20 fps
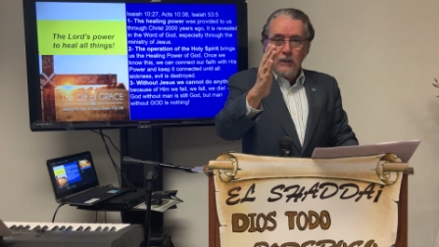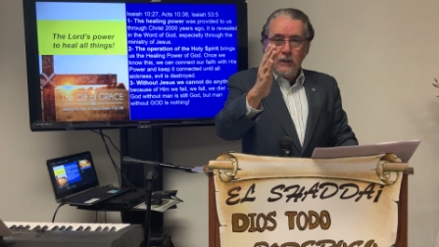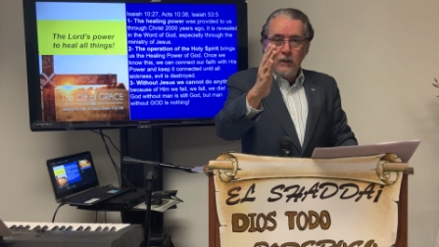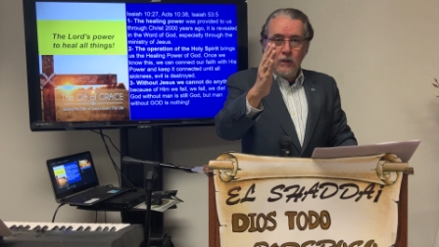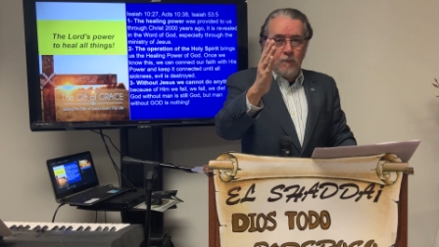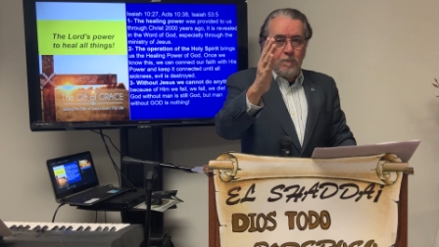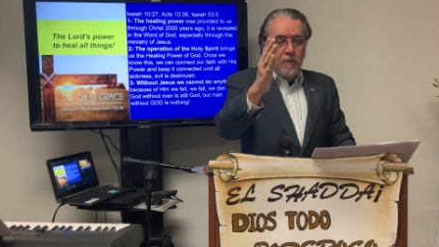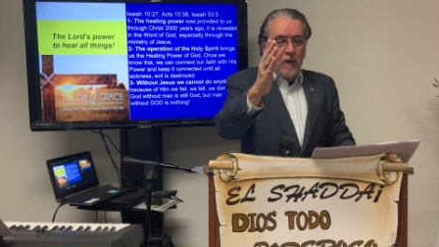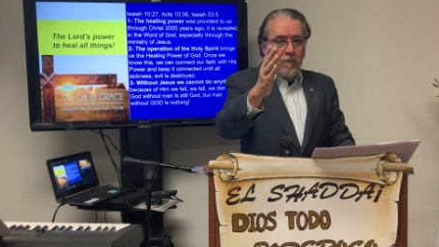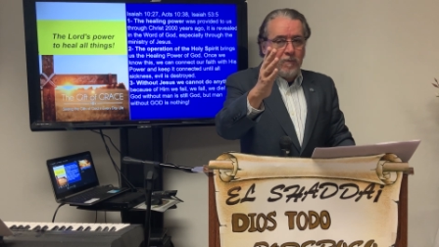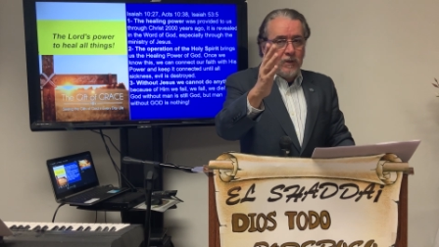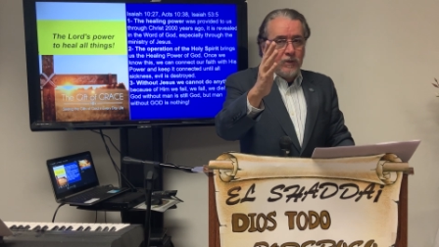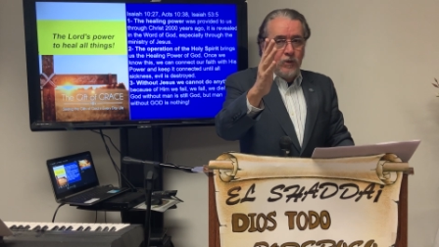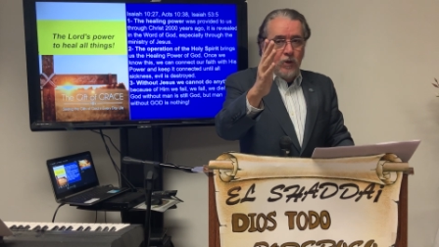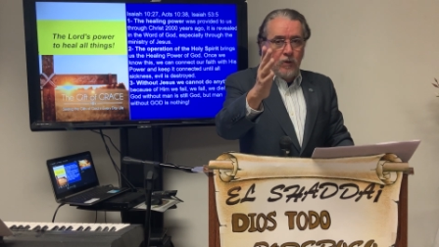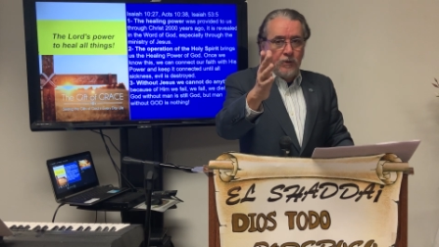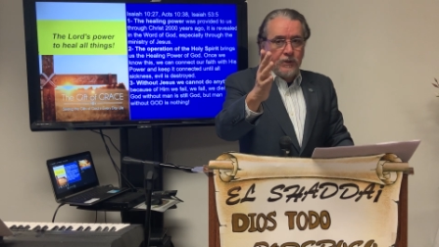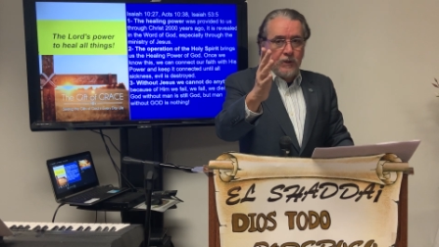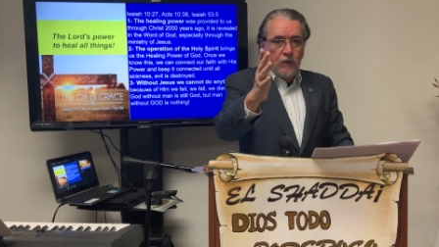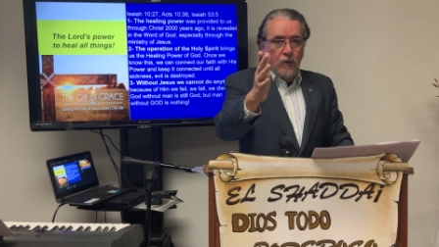you probably
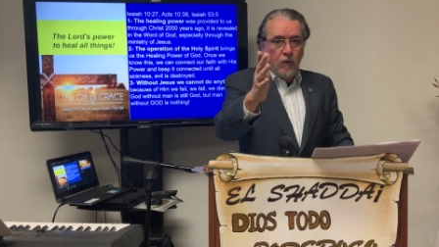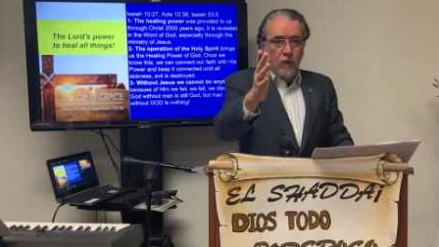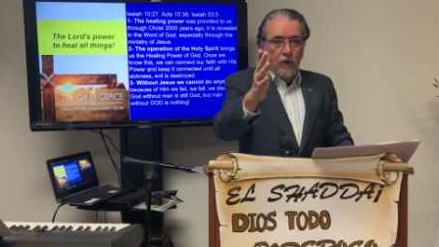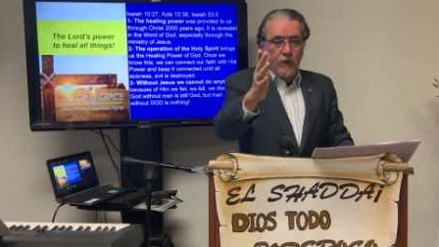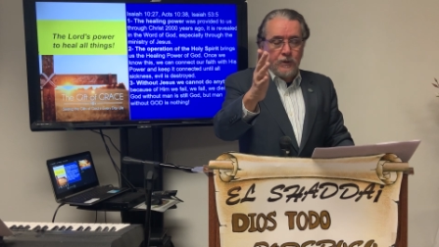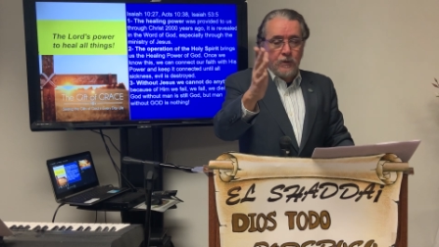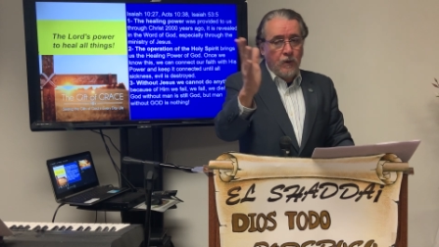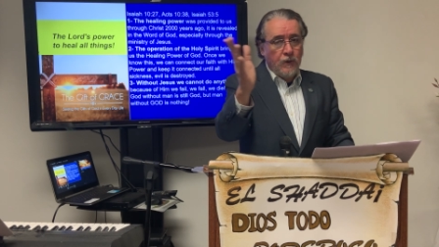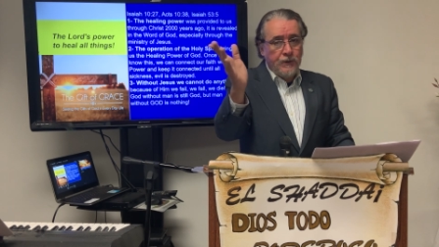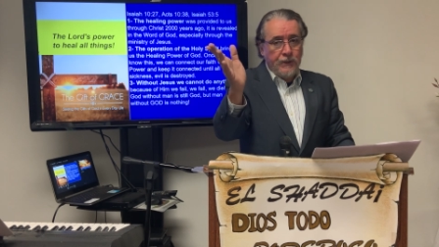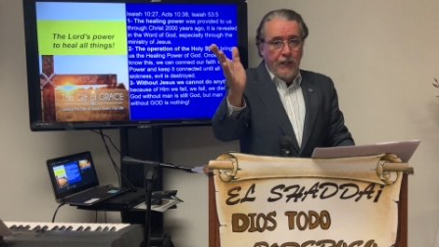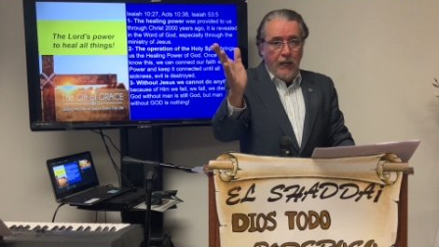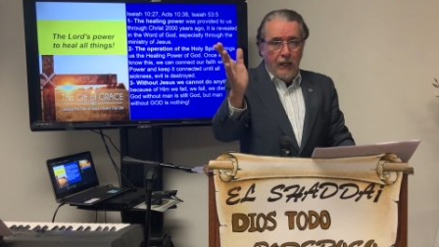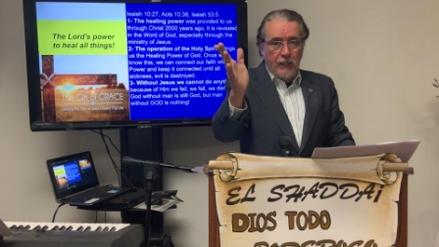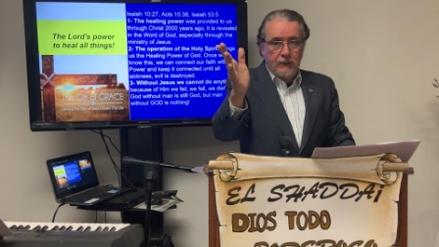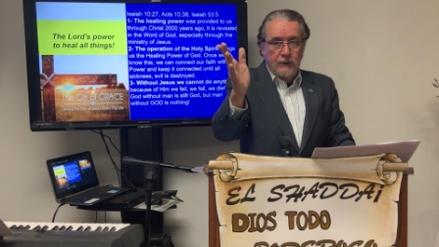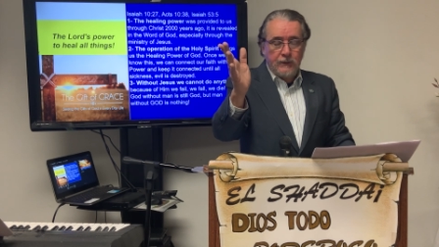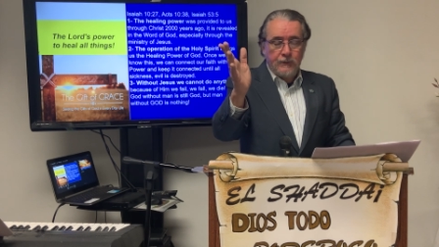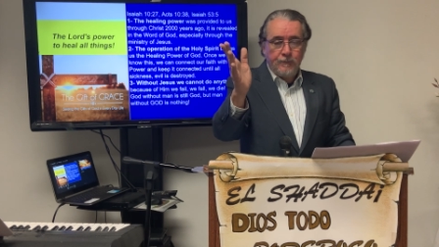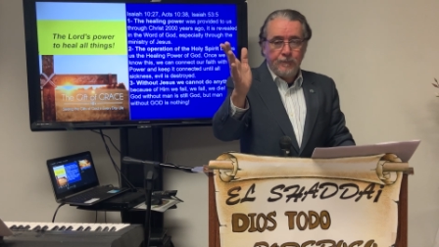know the Lord or
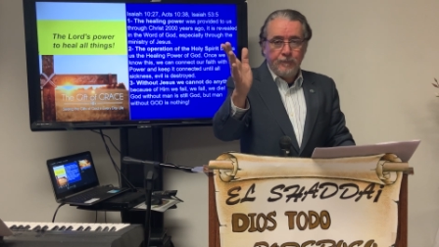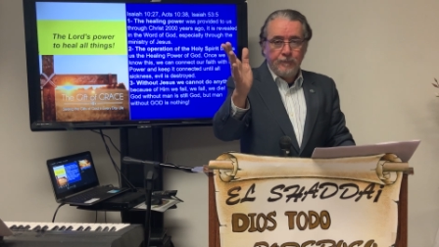not.